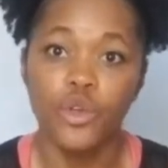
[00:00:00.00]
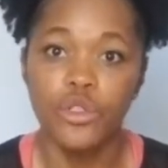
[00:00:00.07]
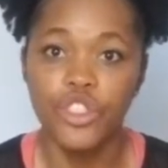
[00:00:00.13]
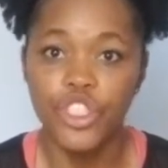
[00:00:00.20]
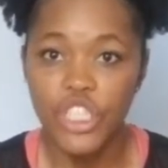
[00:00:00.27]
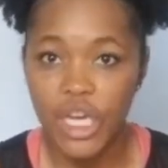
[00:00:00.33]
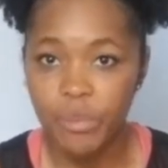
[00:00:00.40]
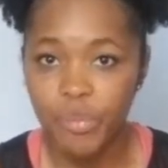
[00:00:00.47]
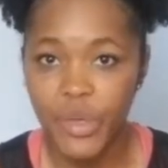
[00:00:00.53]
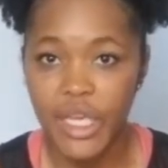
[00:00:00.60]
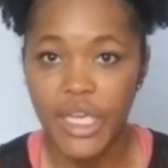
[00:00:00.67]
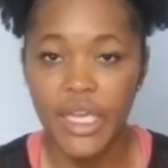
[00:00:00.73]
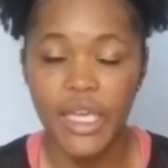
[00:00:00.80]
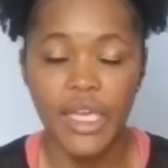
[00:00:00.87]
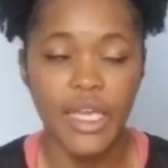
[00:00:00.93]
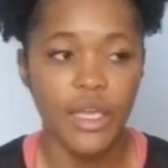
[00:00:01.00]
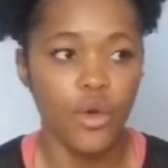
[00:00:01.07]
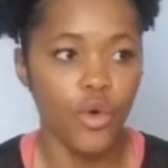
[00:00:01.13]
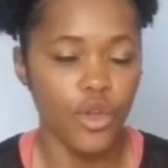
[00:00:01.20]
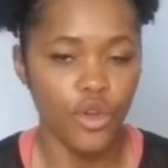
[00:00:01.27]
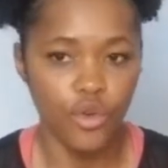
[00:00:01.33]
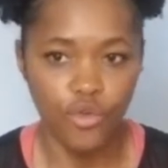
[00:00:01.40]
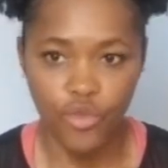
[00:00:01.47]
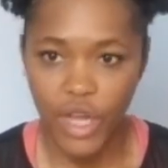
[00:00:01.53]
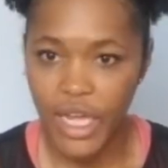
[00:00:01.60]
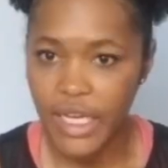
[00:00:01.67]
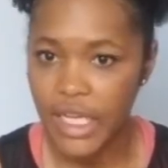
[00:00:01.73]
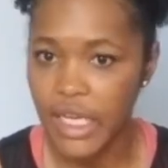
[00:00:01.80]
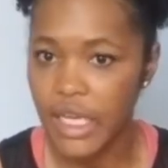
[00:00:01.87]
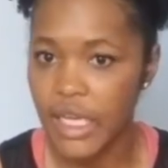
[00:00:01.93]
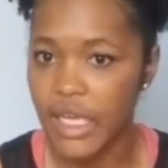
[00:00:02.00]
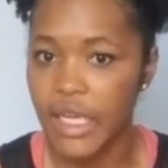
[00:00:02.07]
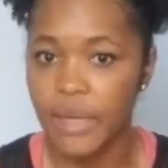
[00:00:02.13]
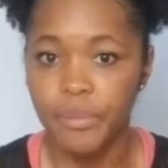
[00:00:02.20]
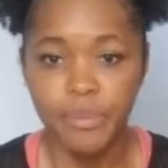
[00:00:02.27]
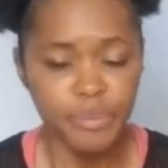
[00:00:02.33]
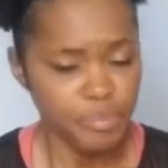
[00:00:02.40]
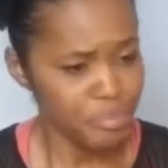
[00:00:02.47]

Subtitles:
jumping or you're running,